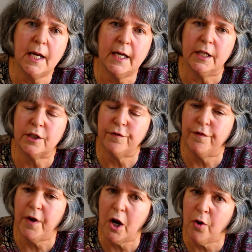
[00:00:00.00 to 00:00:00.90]
It's
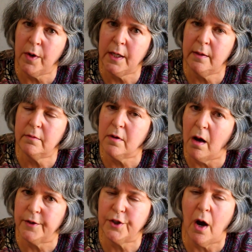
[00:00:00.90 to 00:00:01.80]
very
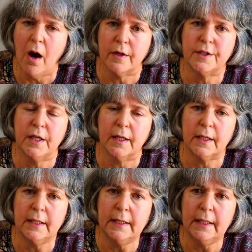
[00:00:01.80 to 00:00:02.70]
non-toxic,
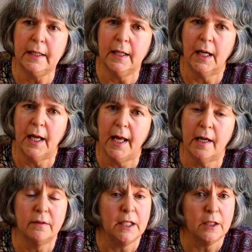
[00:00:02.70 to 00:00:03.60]

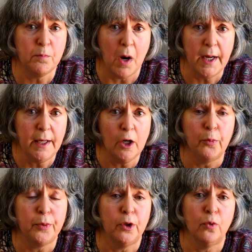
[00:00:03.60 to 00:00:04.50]
and it might
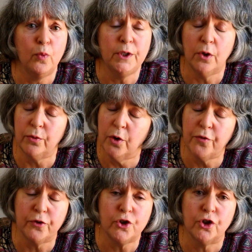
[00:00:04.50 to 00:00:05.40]
help you. We don't know
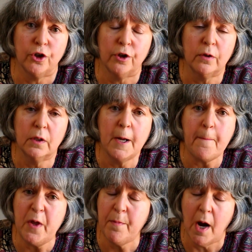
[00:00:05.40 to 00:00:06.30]
for sure.
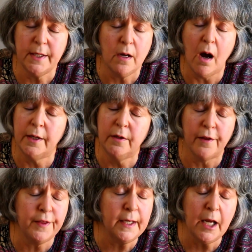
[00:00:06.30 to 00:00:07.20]
It might not.
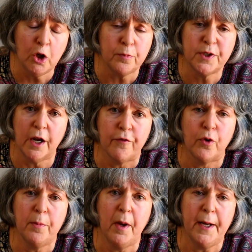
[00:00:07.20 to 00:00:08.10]
Nothing helps
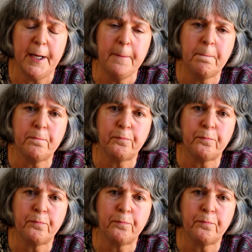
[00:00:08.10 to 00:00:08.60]
everybody.